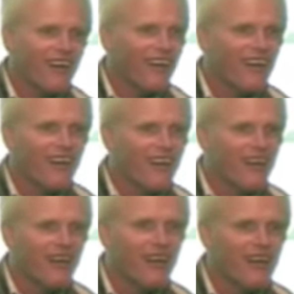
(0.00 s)
Yeah.
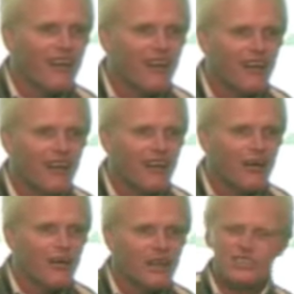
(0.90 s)

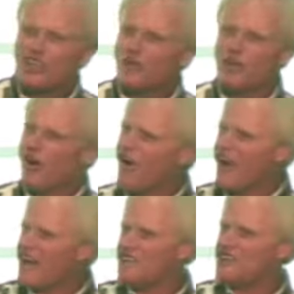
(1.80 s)
It's like we all
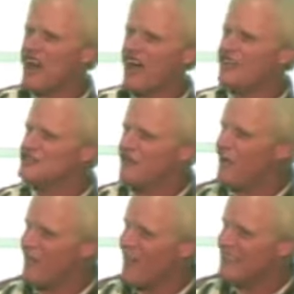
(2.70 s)
have the knowledge of
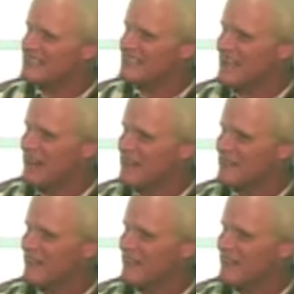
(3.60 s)
all that stuff.